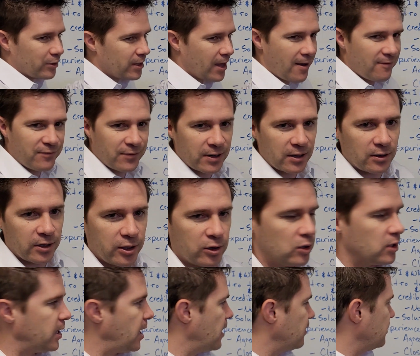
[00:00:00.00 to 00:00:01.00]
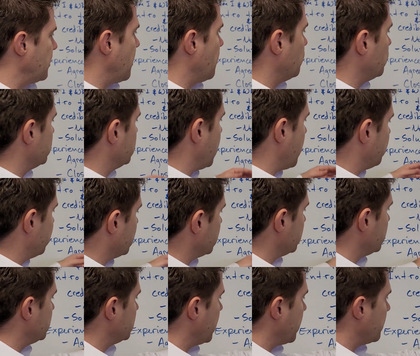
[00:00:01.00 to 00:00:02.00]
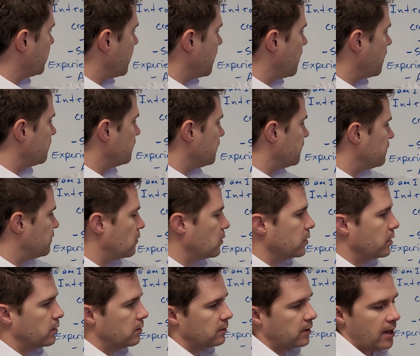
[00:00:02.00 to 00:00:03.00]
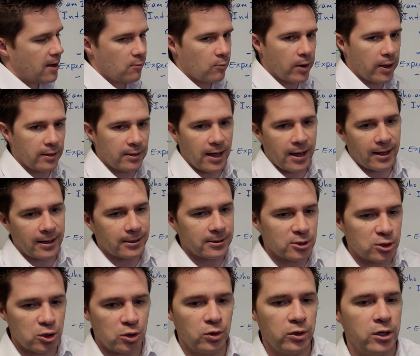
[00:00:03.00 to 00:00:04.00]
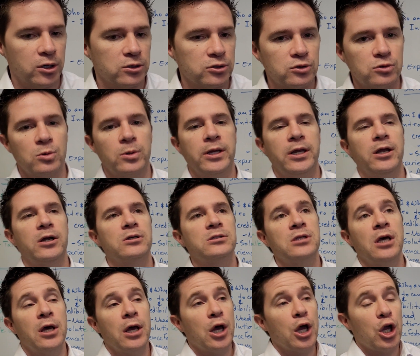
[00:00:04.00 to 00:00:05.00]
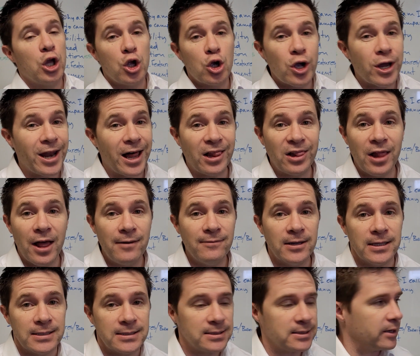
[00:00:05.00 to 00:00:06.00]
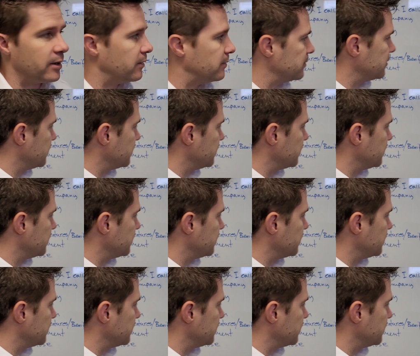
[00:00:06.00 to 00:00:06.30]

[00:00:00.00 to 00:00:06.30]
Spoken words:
definitely look at that. We'll definitely take care of it for you. That way, that in 2 years, 3 years, you're gonna love it still,